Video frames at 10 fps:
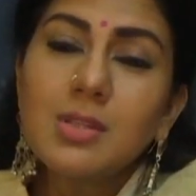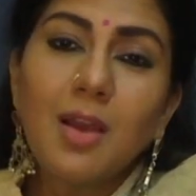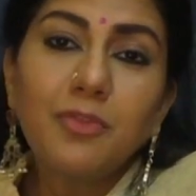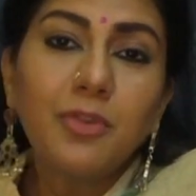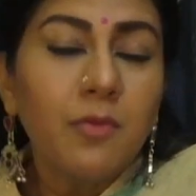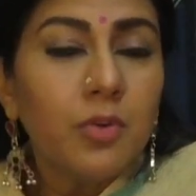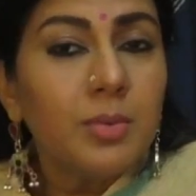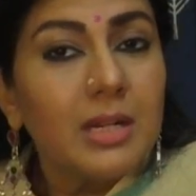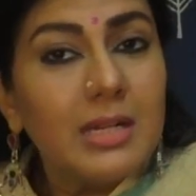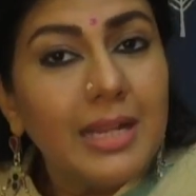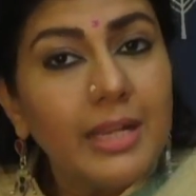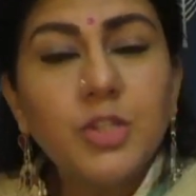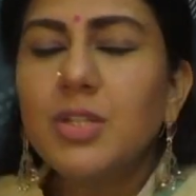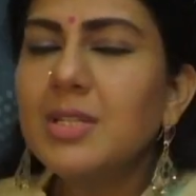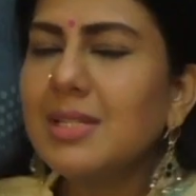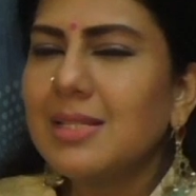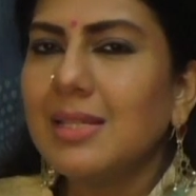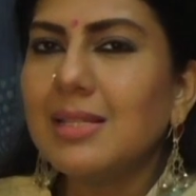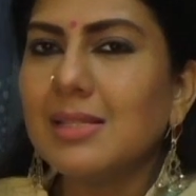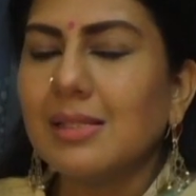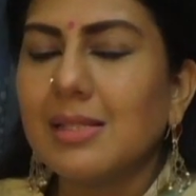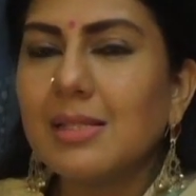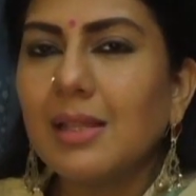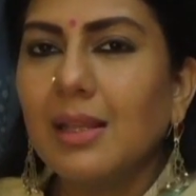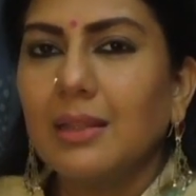suffering from contagious diseases